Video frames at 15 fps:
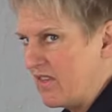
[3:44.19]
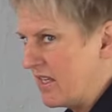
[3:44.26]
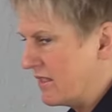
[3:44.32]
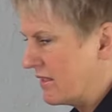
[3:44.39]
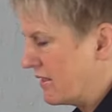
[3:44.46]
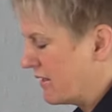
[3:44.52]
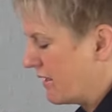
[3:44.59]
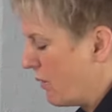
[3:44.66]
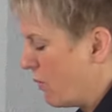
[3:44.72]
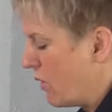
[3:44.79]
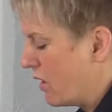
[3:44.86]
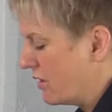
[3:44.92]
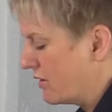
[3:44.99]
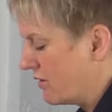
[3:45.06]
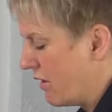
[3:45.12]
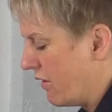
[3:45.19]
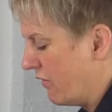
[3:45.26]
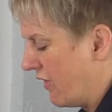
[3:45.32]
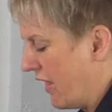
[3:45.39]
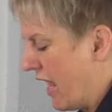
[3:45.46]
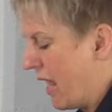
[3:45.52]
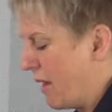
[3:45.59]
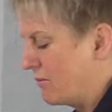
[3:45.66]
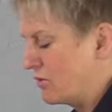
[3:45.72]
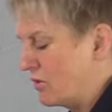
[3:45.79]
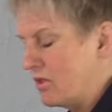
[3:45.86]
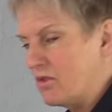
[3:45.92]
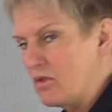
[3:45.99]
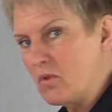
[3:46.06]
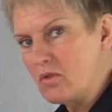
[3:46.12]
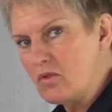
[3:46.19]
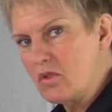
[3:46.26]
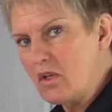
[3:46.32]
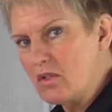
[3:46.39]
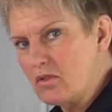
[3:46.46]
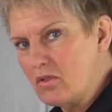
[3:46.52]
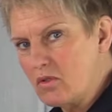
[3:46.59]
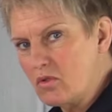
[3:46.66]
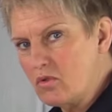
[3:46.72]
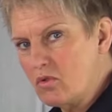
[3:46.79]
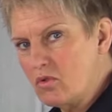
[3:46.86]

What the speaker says: this is I want to soften the hamstring so it's not so